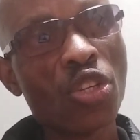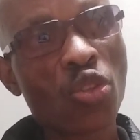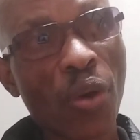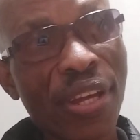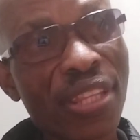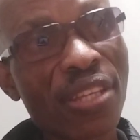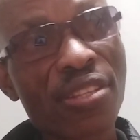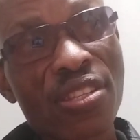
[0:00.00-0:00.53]

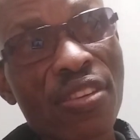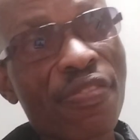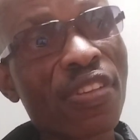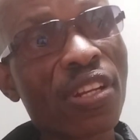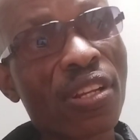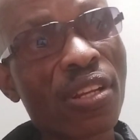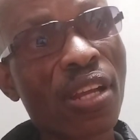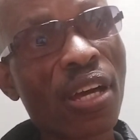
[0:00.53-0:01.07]
join the
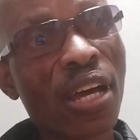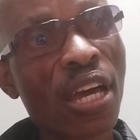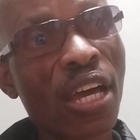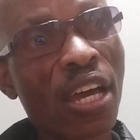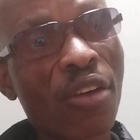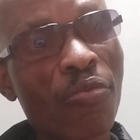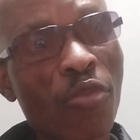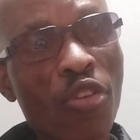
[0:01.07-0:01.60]

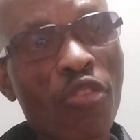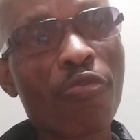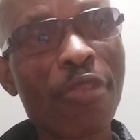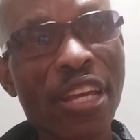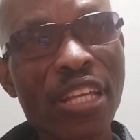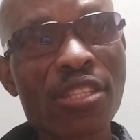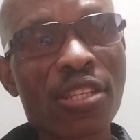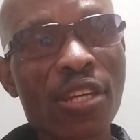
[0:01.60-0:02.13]
civil
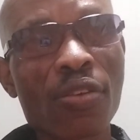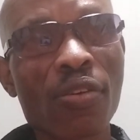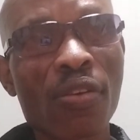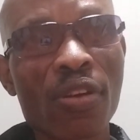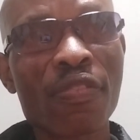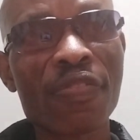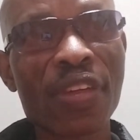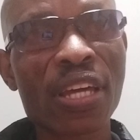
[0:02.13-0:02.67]
movements and
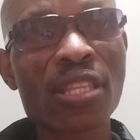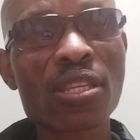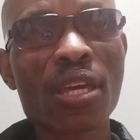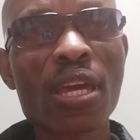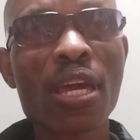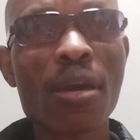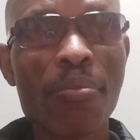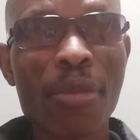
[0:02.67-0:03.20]
all of that,
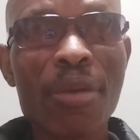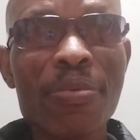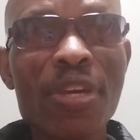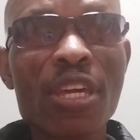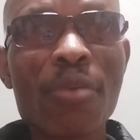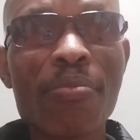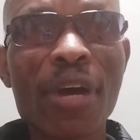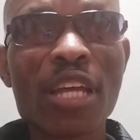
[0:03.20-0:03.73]
maybe
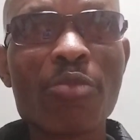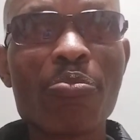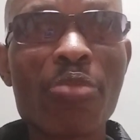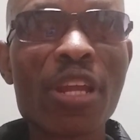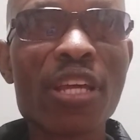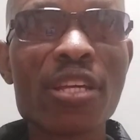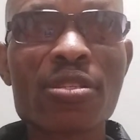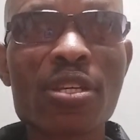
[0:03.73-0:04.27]
he might
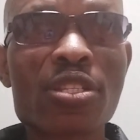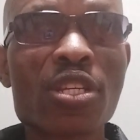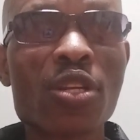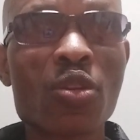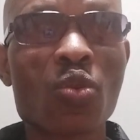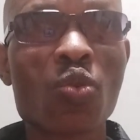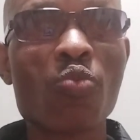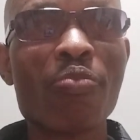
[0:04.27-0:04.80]
play a
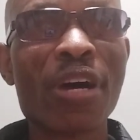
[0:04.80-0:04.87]
certain role.